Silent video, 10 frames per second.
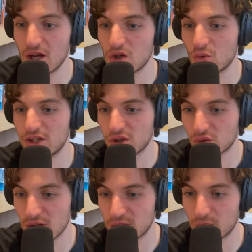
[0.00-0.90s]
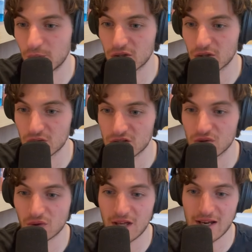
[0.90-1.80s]
You will then create permanent nodes in
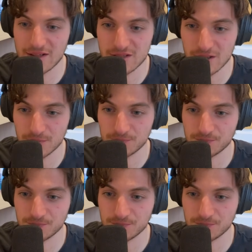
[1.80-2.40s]
your galaxy.